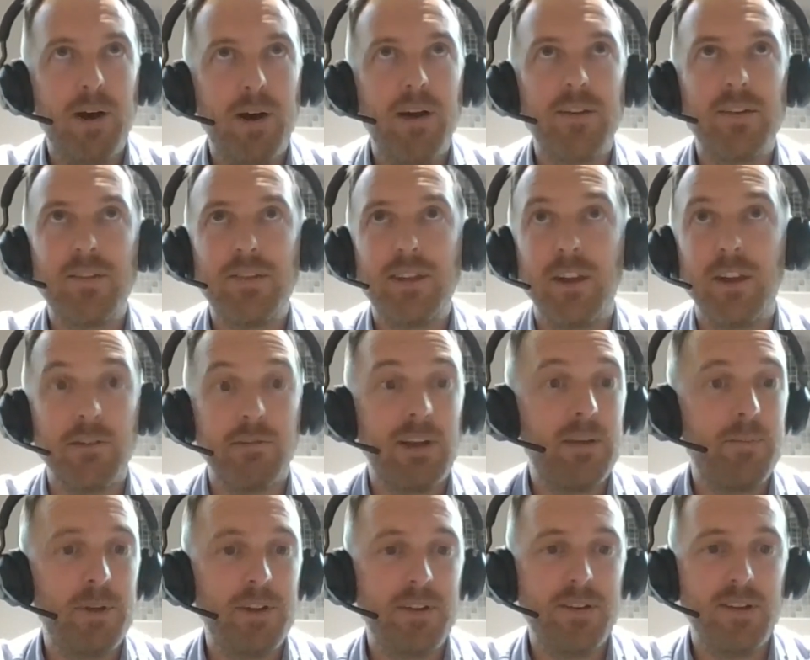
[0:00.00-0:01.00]
But the other
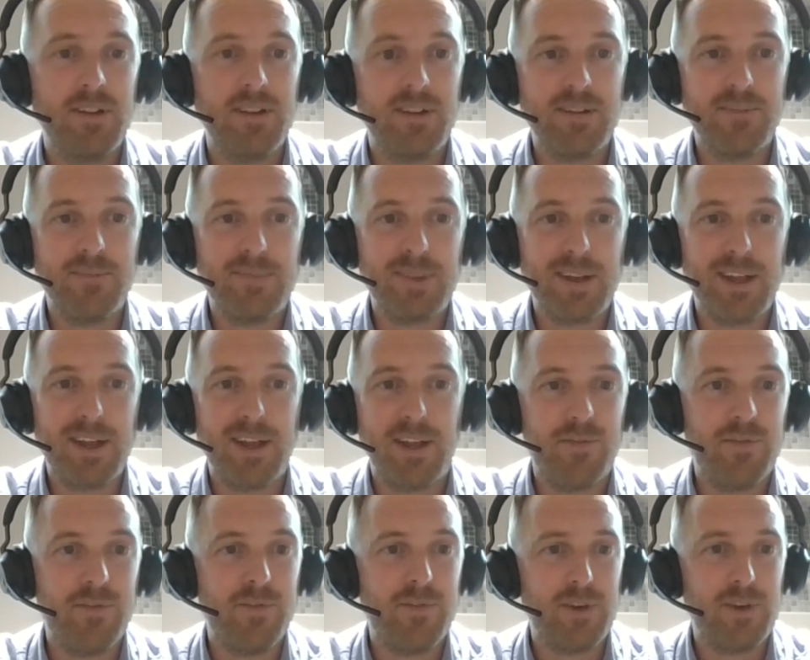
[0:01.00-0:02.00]
element is
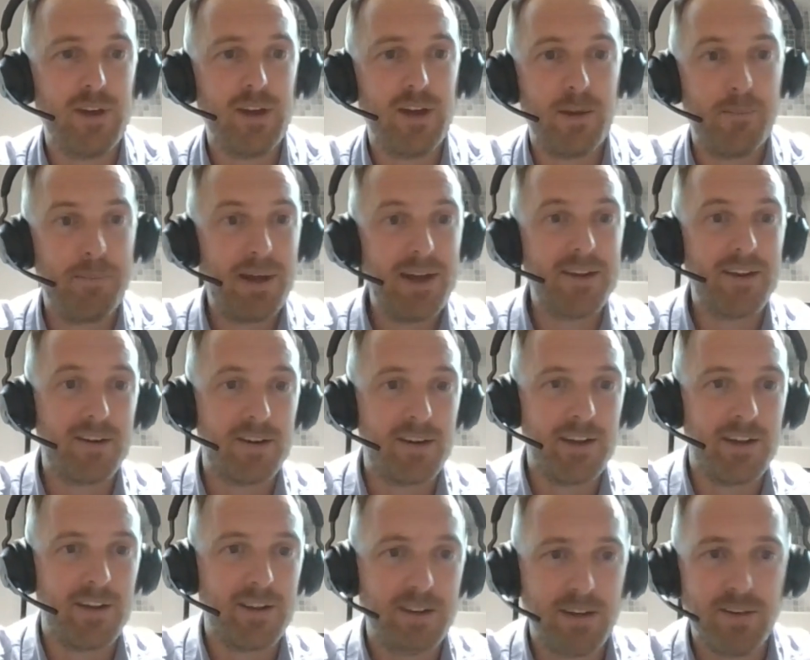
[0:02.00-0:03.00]
if a bad
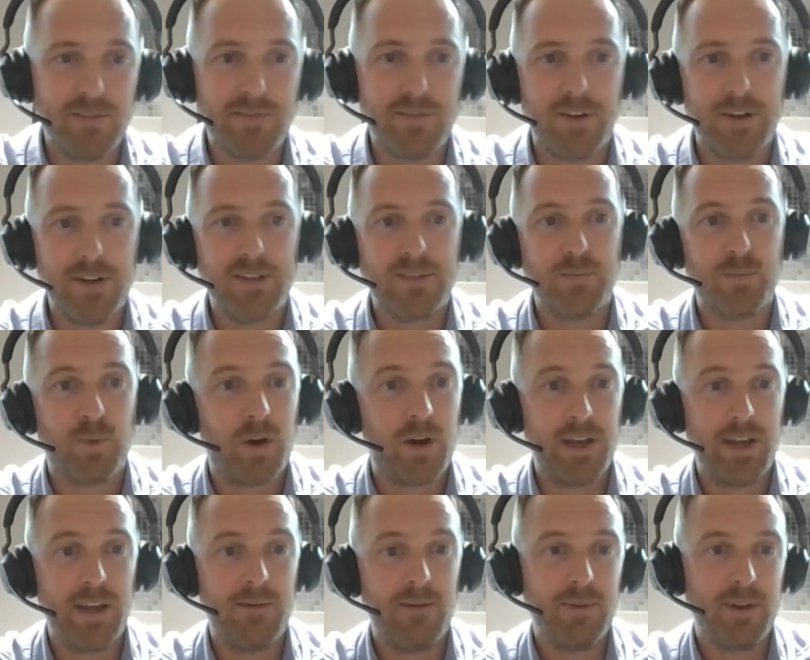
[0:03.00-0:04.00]
guy identifies
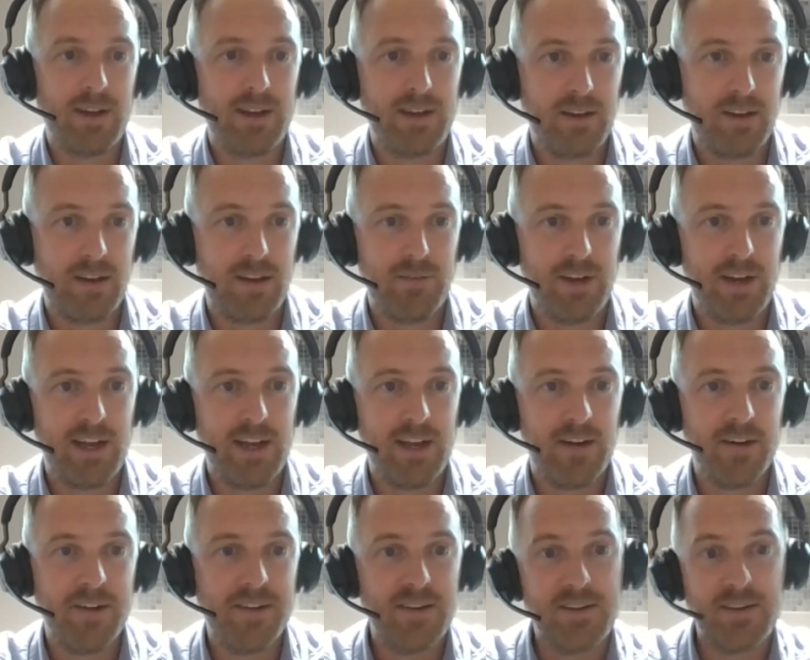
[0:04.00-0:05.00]
why a given
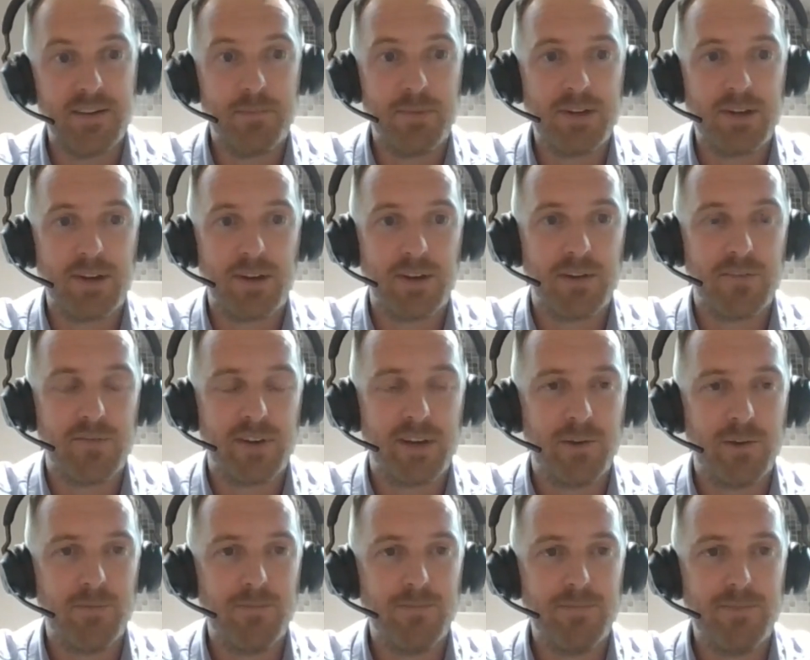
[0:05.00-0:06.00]
AI system is going to
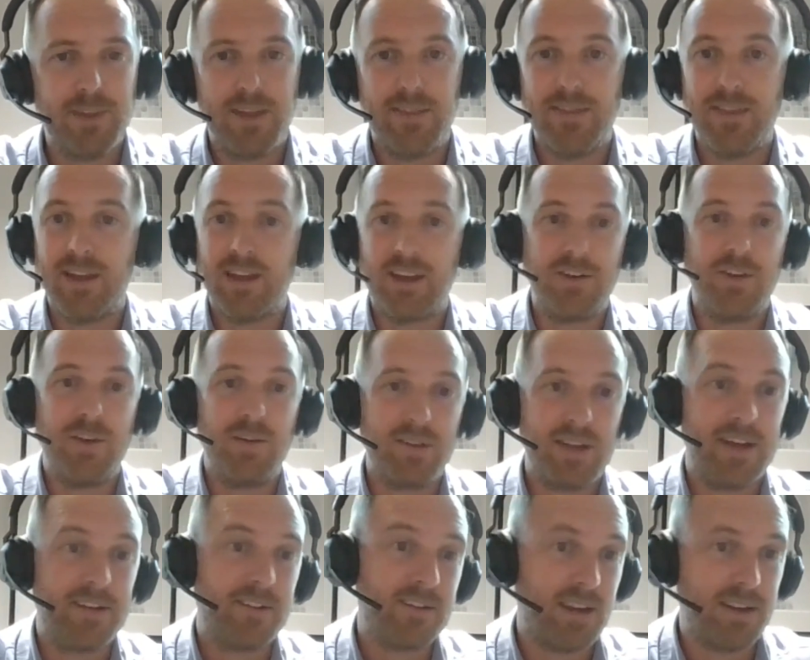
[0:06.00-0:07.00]
fail, then they can use
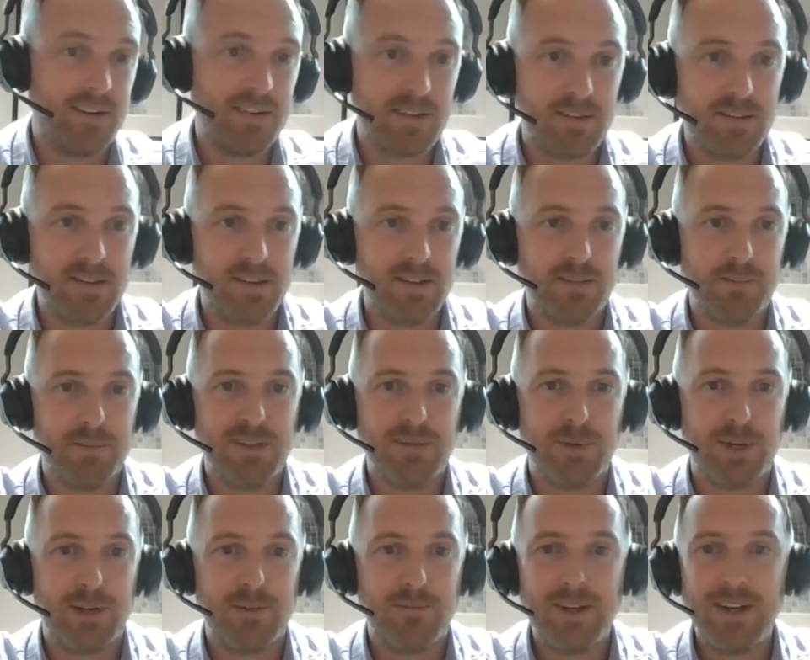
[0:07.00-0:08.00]
that against the system as
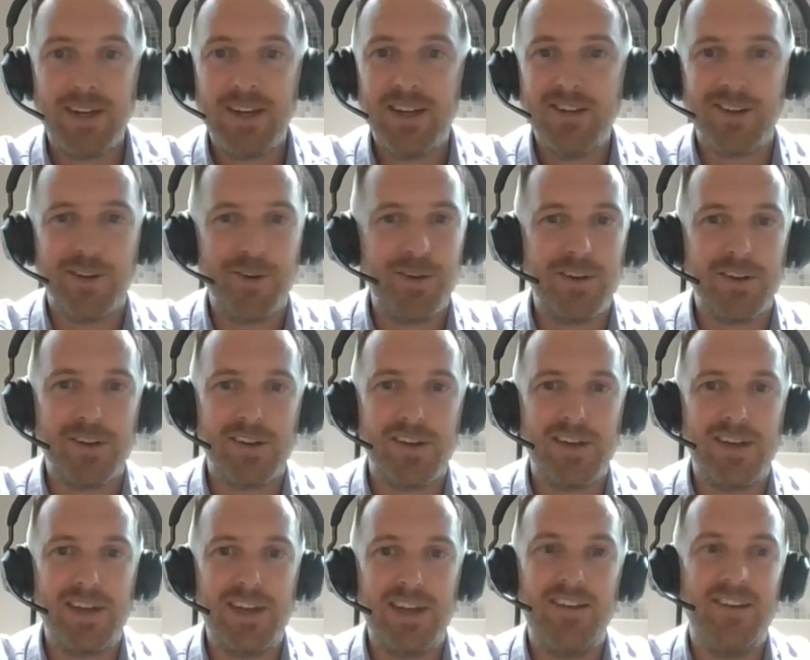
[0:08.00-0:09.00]
well. So it
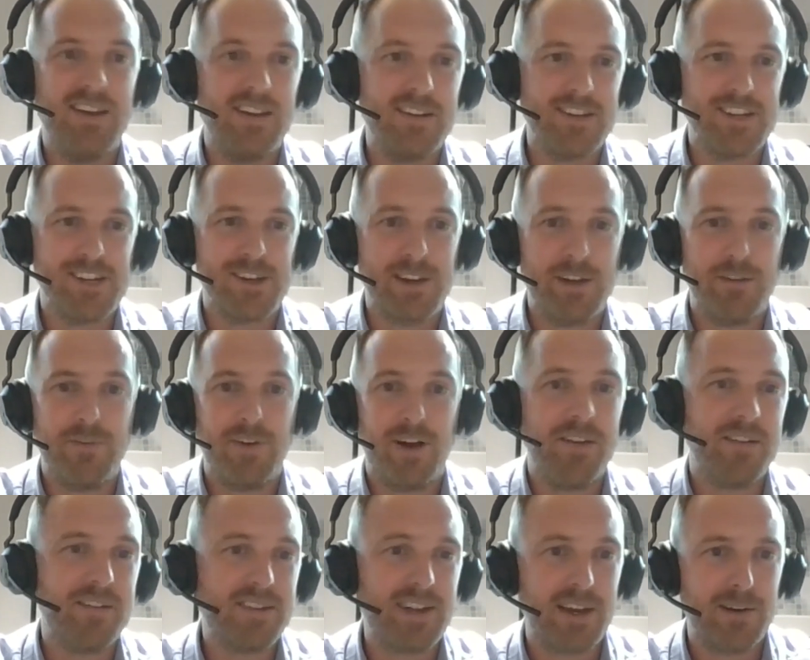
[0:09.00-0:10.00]
doesn't need necessarily
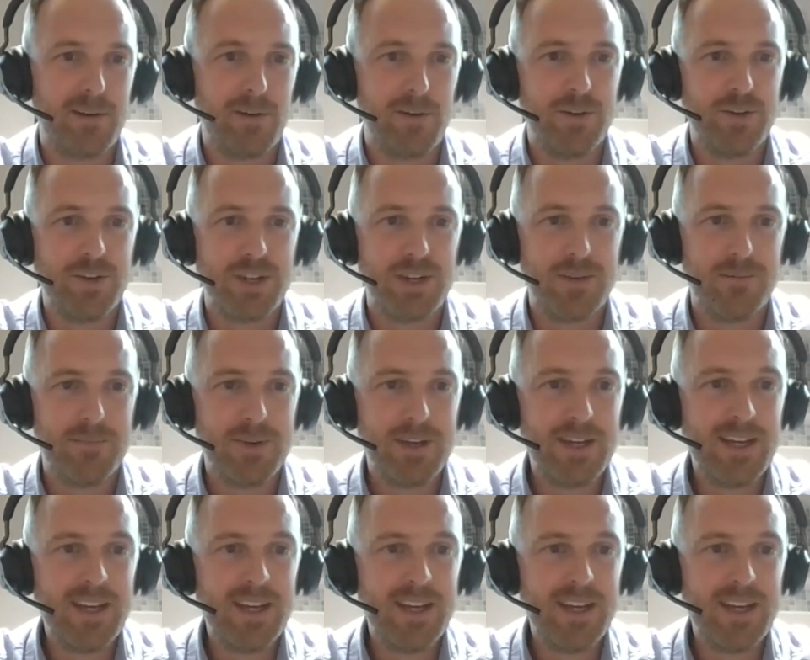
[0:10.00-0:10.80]
advanced technology.